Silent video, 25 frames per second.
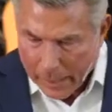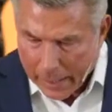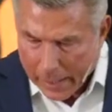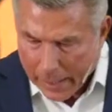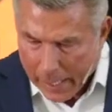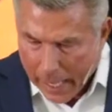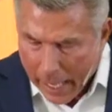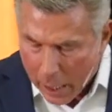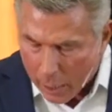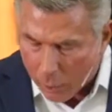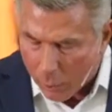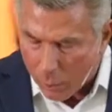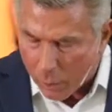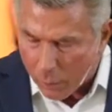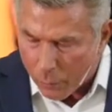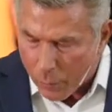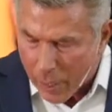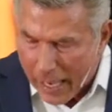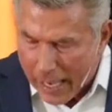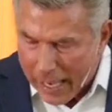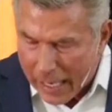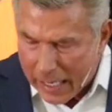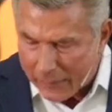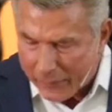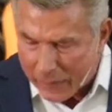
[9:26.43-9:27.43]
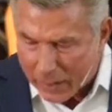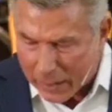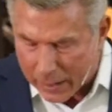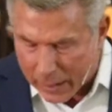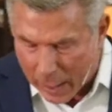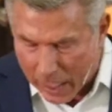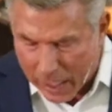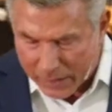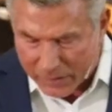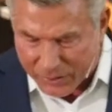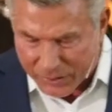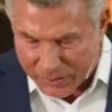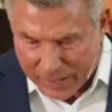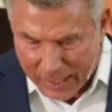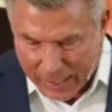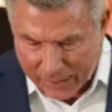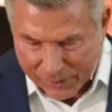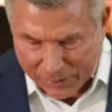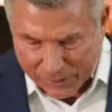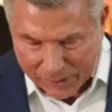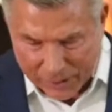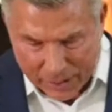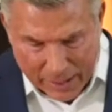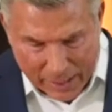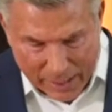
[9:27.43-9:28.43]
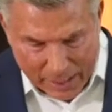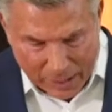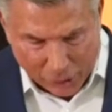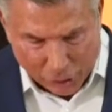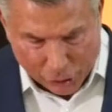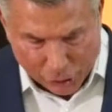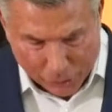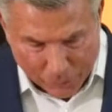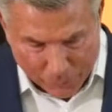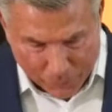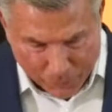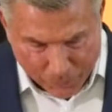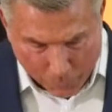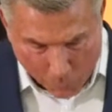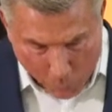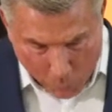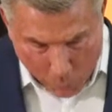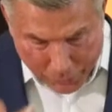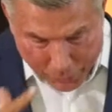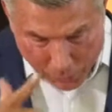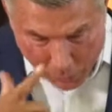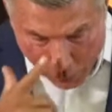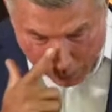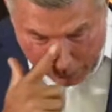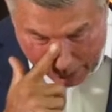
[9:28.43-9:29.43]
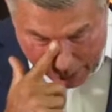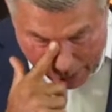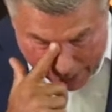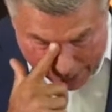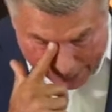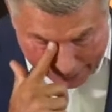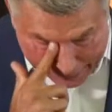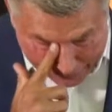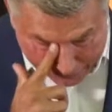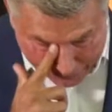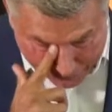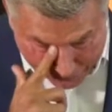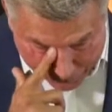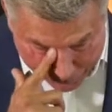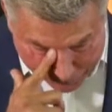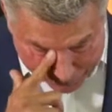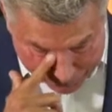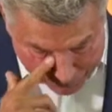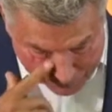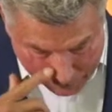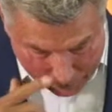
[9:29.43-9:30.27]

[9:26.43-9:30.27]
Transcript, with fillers: How to arrive at God's destination for your life.